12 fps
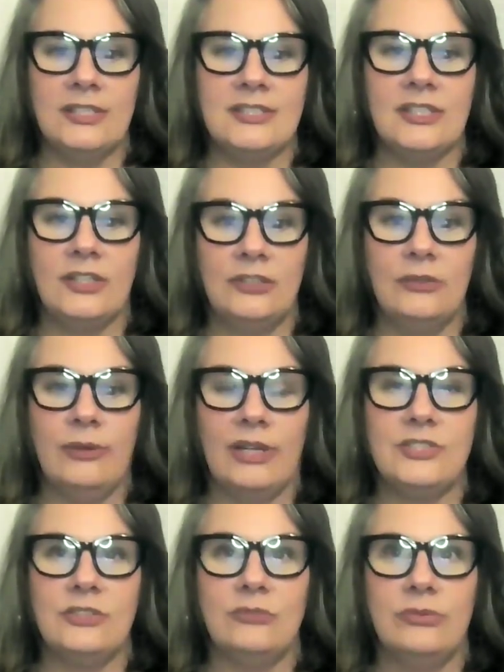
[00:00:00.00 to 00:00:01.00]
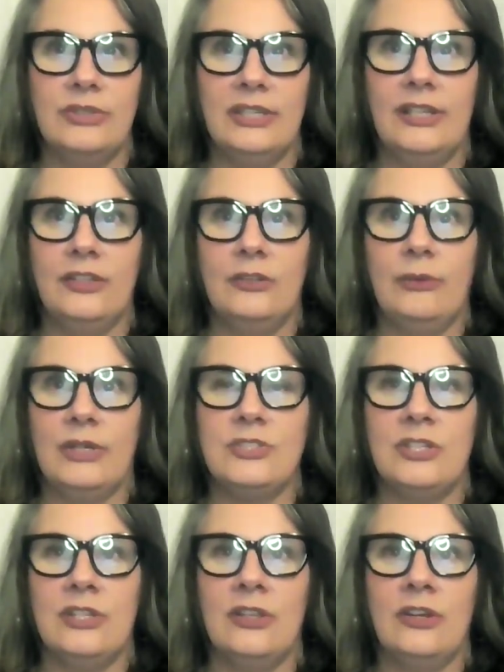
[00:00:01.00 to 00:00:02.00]
It's a good question, really good
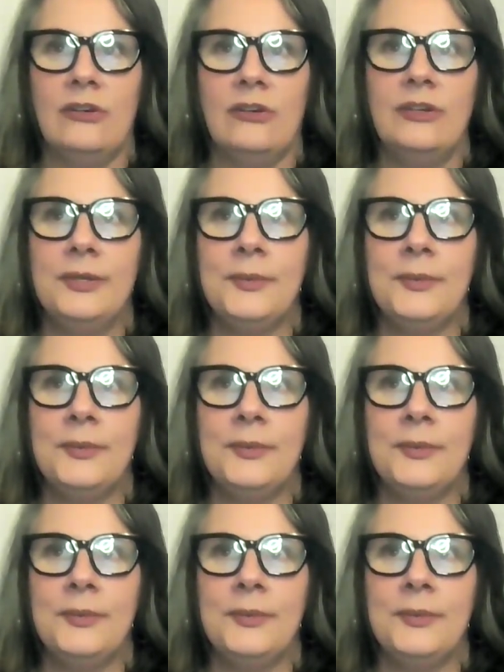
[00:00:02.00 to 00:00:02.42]
question though.